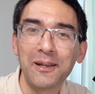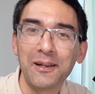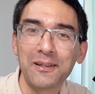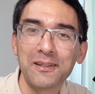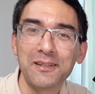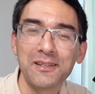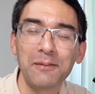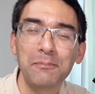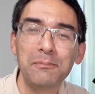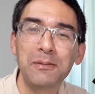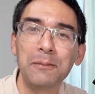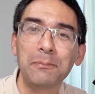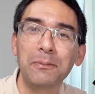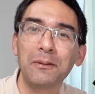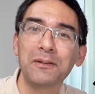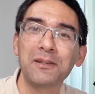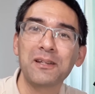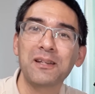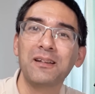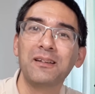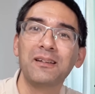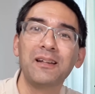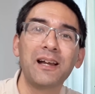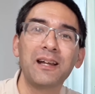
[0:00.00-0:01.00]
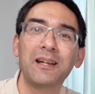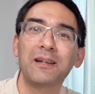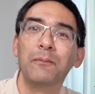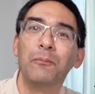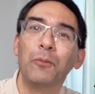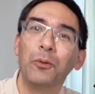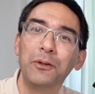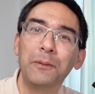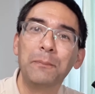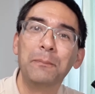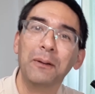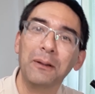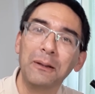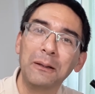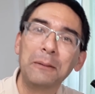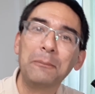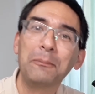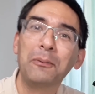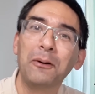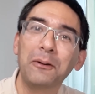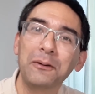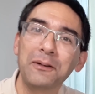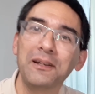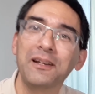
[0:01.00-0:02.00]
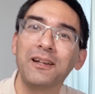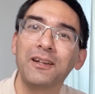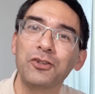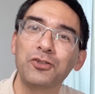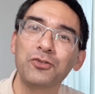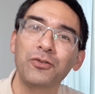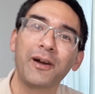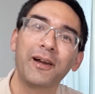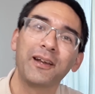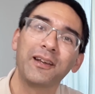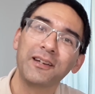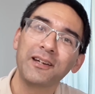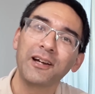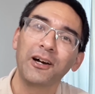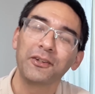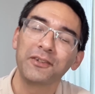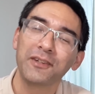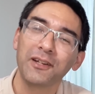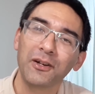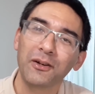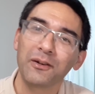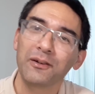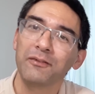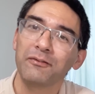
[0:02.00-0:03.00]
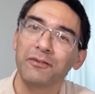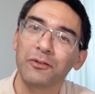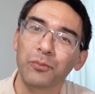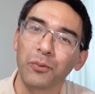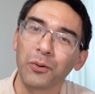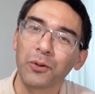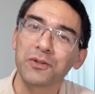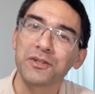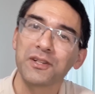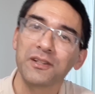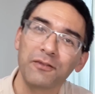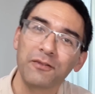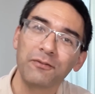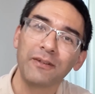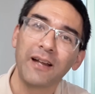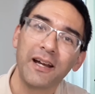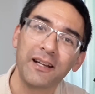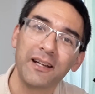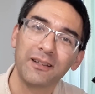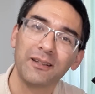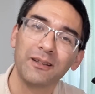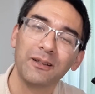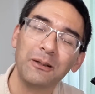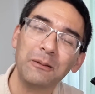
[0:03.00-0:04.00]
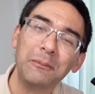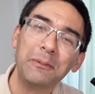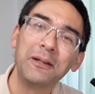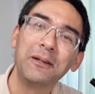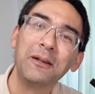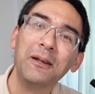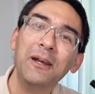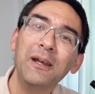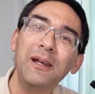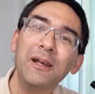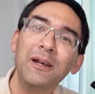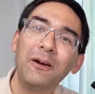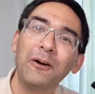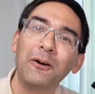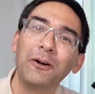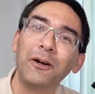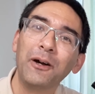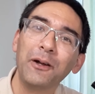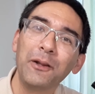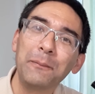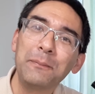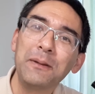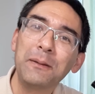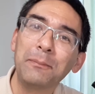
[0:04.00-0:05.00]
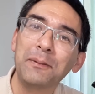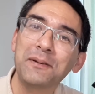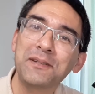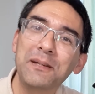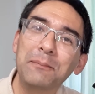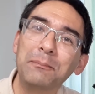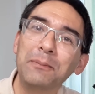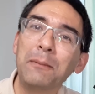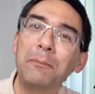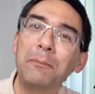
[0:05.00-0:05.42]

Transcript: And some people like more the building part and then trying it out that if it works and they fly it a little bit, or other people simply